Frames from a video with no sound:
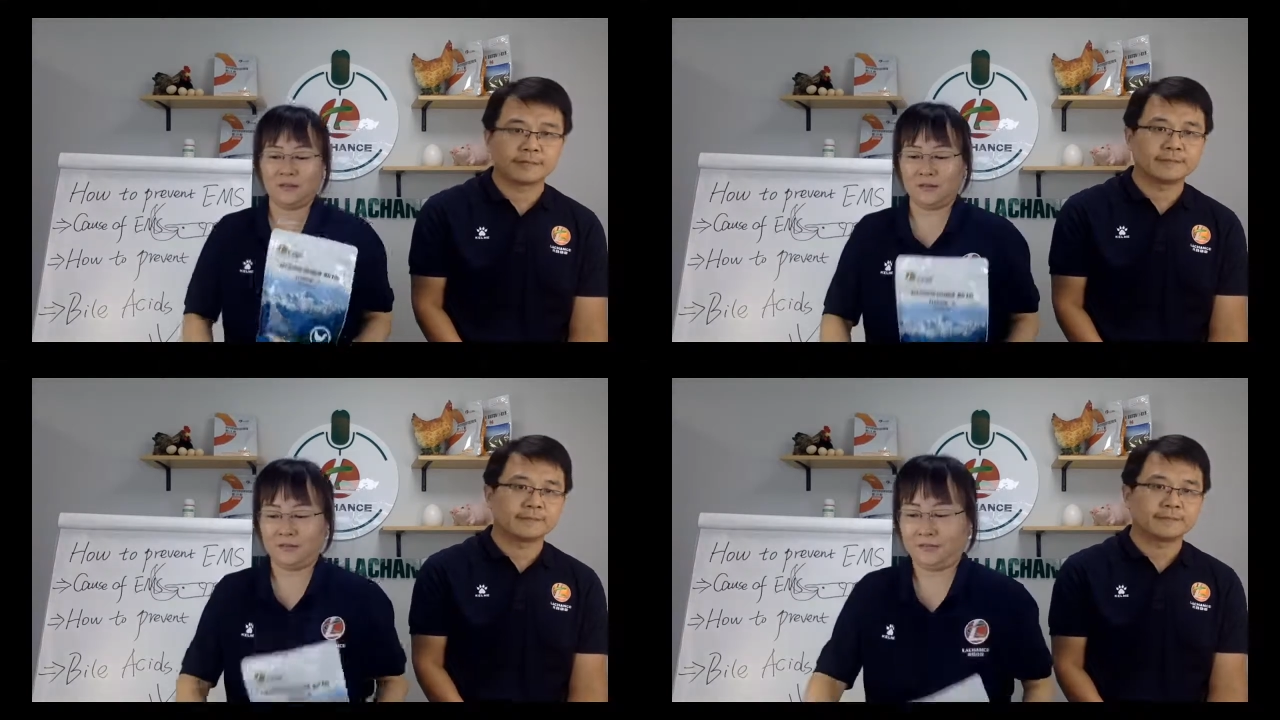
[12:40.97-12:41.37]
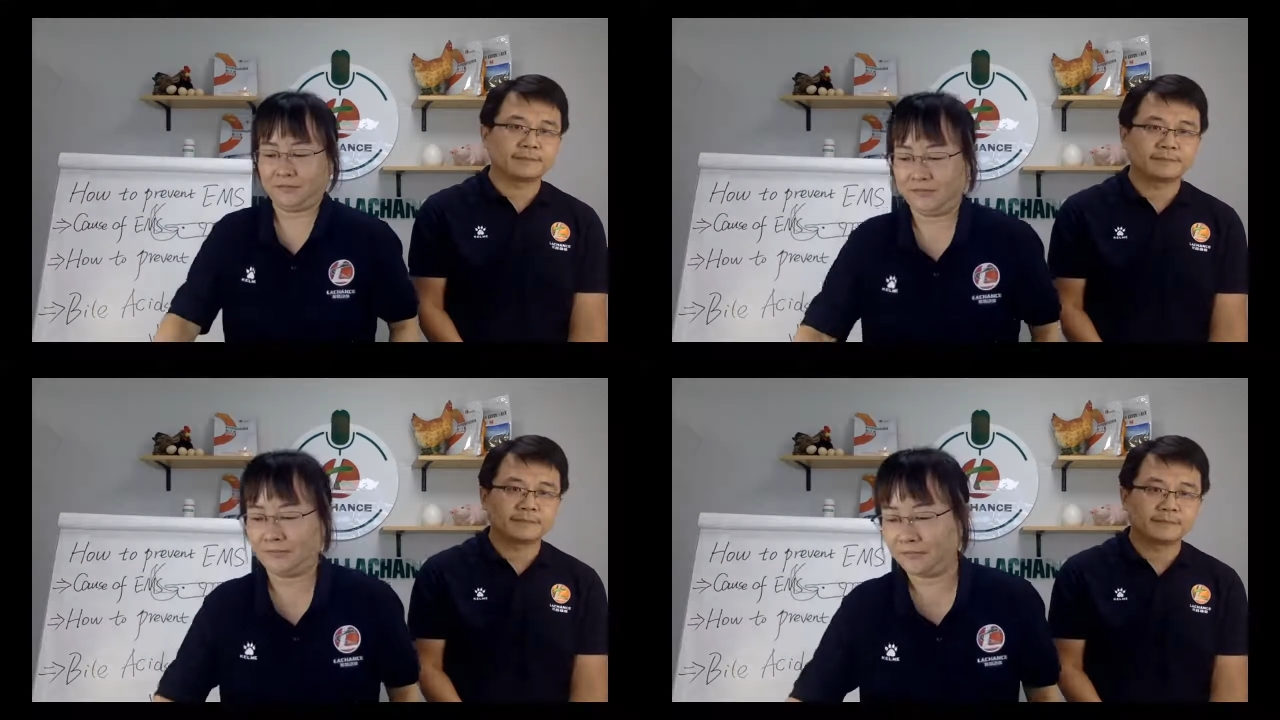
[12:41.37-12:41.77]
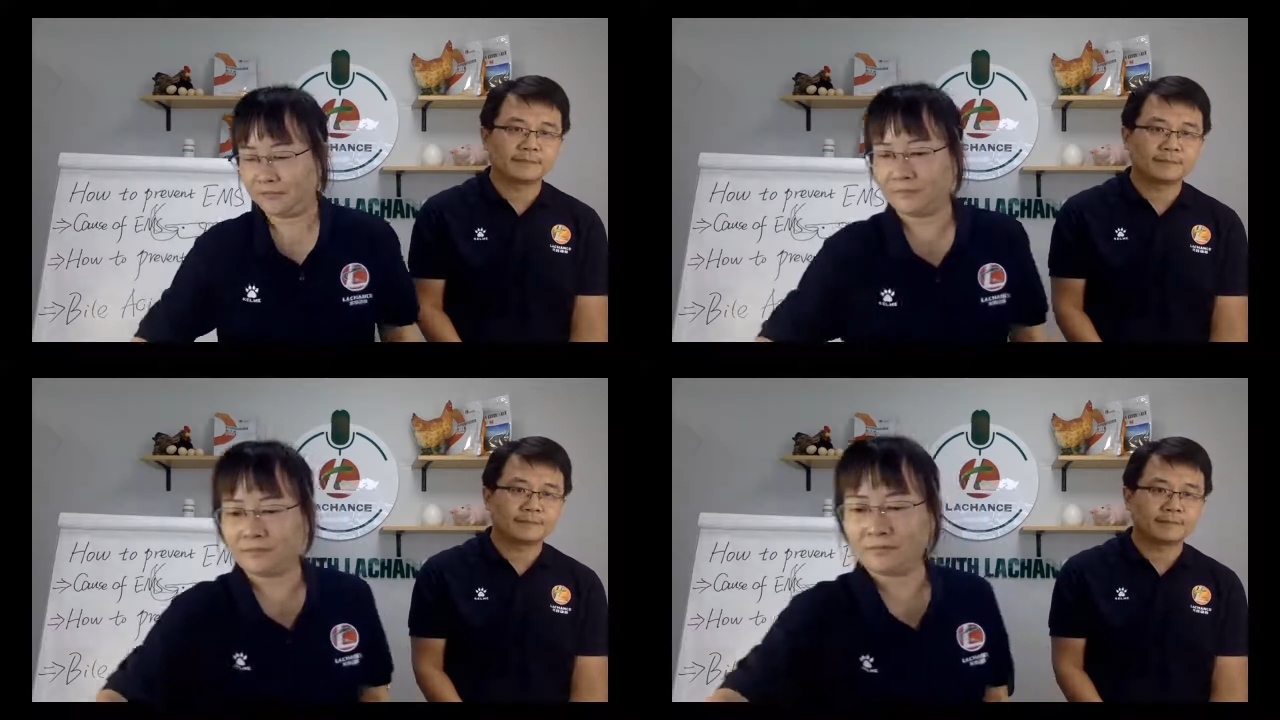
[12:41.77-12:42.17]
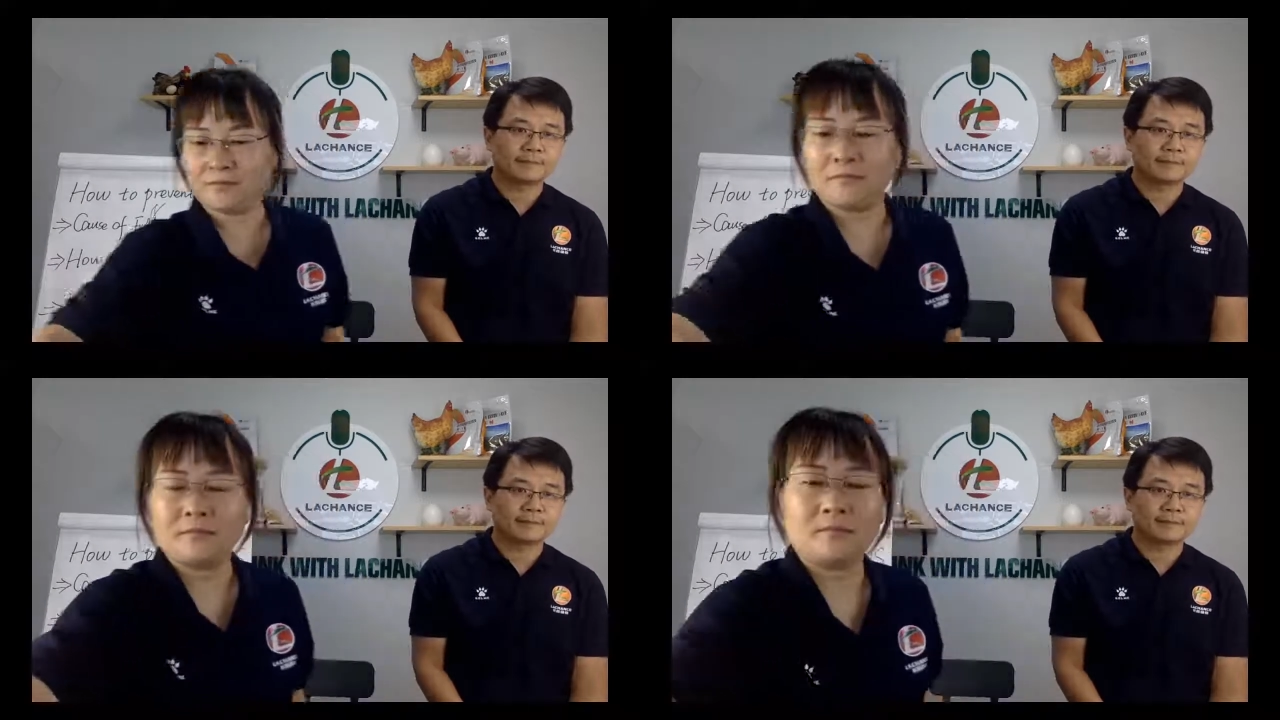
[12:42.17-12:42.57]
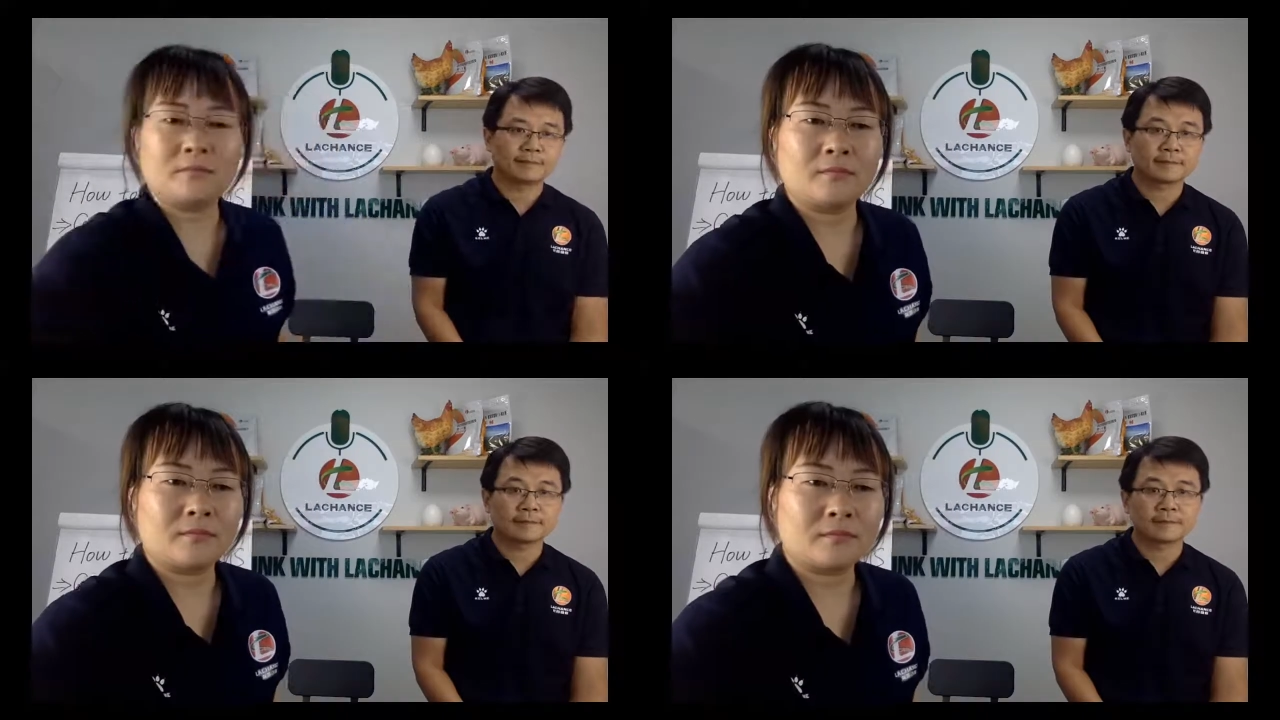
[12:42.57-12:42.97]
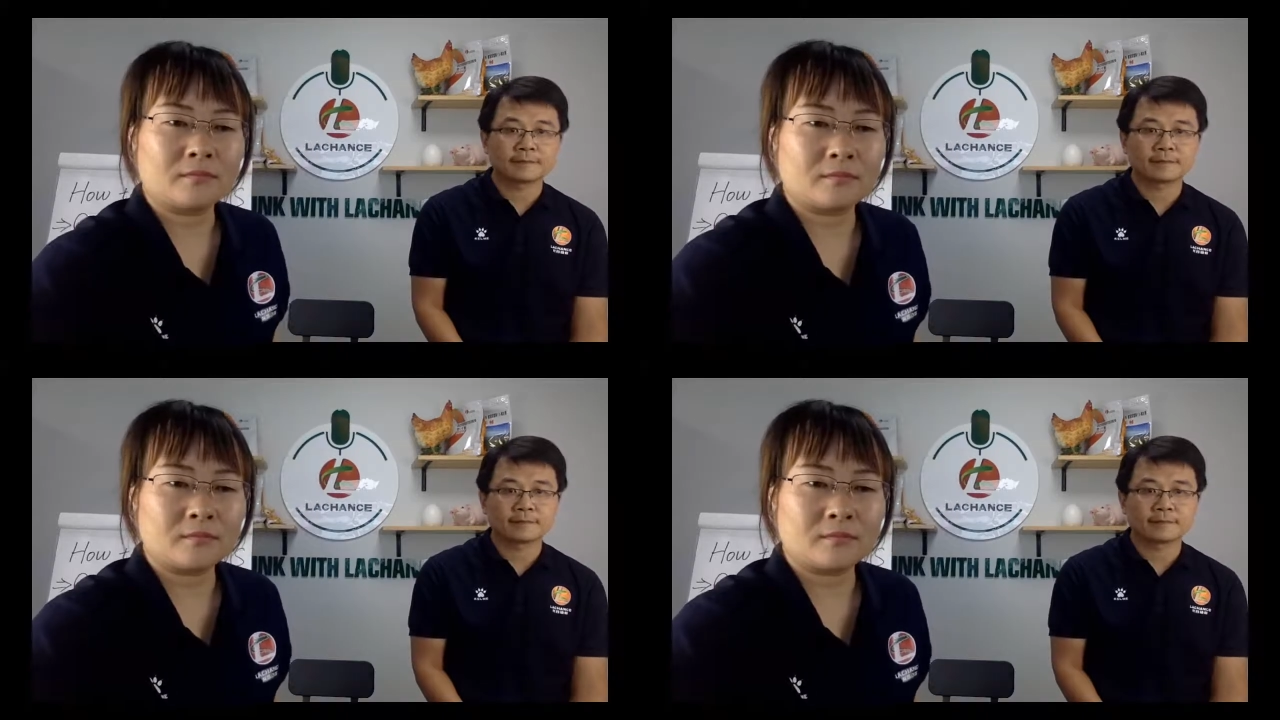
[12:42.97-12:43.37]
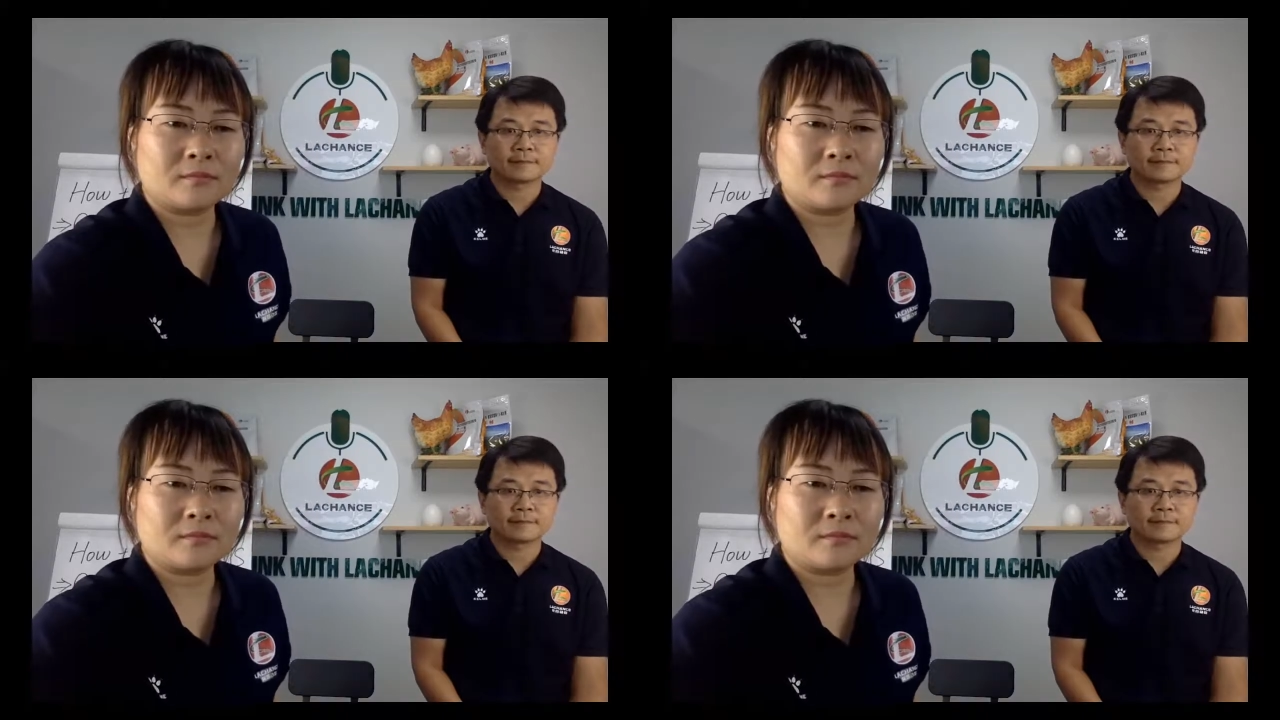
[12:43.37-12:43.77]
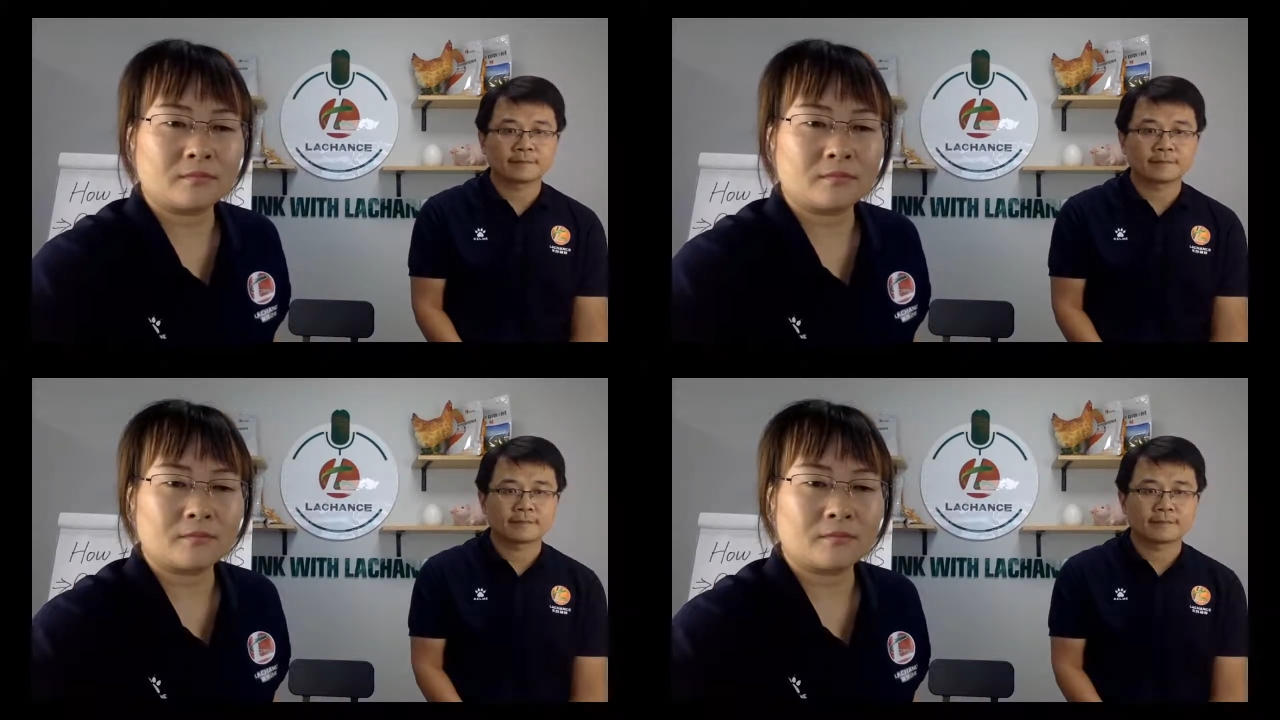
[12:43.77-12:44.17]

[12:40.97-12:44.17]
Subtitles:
(silence)